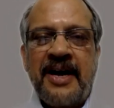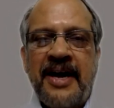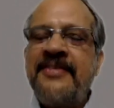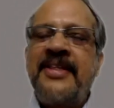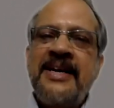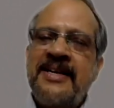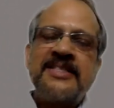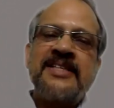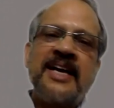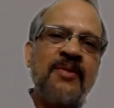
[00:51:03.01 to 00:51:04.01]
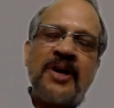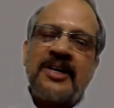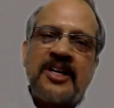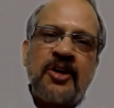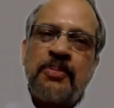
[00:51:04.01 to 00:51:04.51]
And then decide what
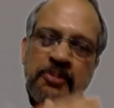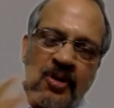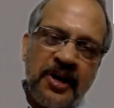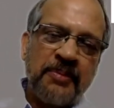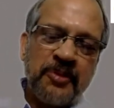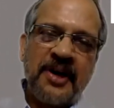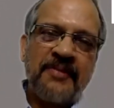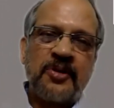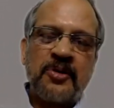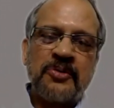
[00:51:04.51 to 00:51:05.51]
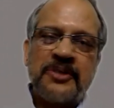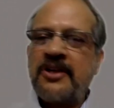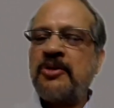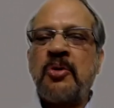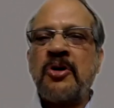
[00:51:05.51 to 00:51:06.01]
kind of program you have to do. Whether
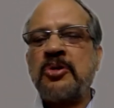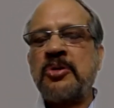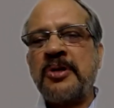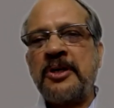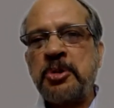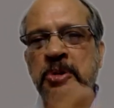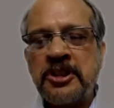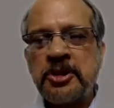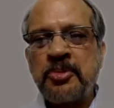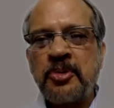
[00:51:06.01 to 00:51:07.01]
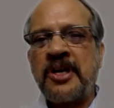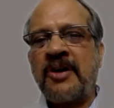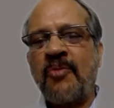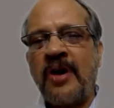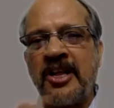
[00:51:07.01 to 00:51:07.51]
you want to do a 2 years
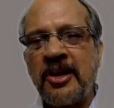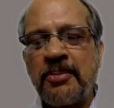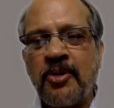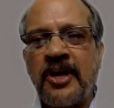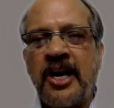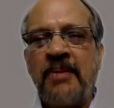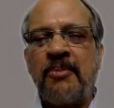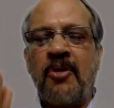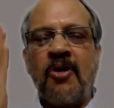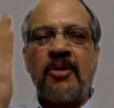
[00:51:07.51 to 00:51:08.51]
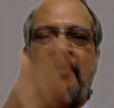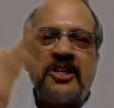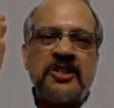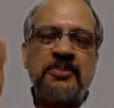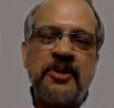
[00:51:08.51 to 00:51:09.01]
program, 1 year program, or
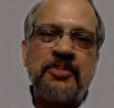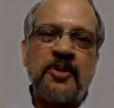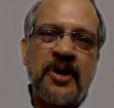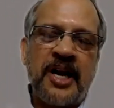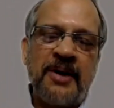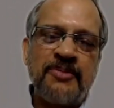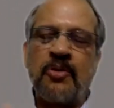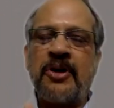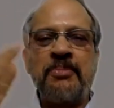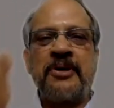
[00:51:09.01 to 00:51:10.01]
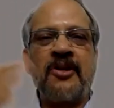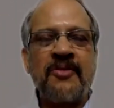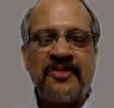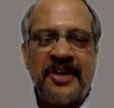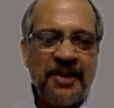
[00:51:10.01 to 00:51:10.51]
multiple programs over a period of
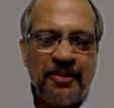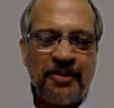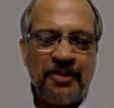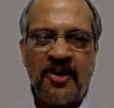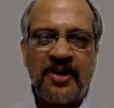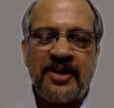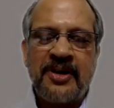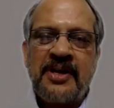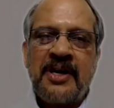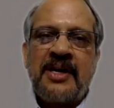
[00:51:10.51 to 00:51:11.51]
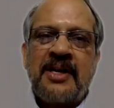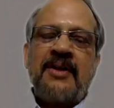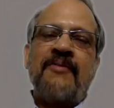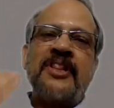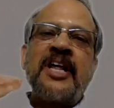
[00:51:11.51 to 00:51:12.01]
time or not.
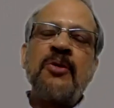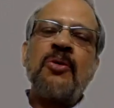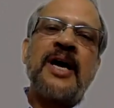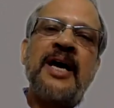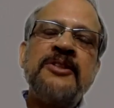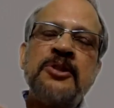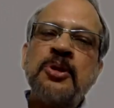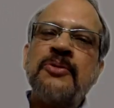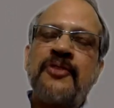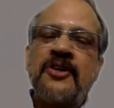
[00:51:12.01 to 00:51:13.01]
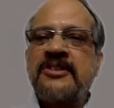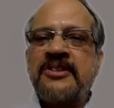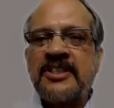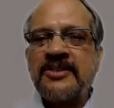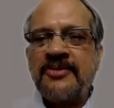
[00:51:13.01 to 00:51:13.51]
Whether you can do, for
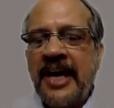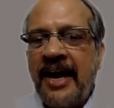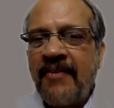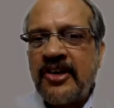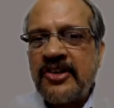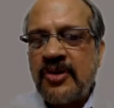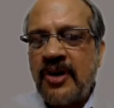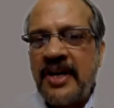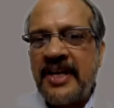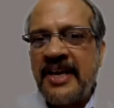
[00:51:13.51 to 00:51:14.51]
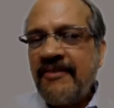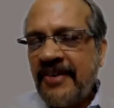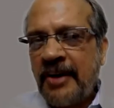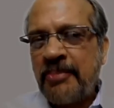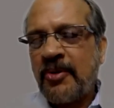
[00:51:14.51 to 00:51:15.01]
instance, we have what's called a
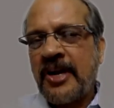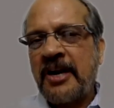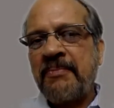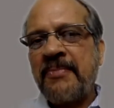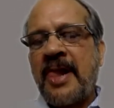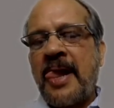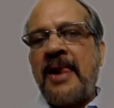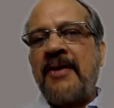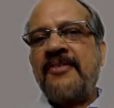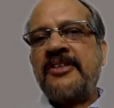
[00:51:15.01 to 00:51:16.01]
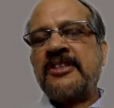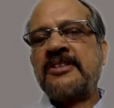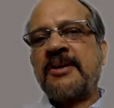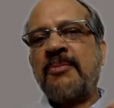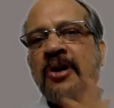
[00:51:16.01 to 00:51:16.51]
MFA program, which
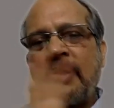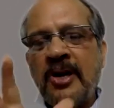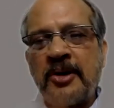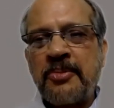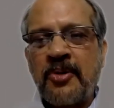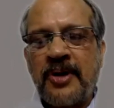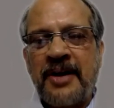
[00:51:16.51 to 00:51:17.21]
is a modular program.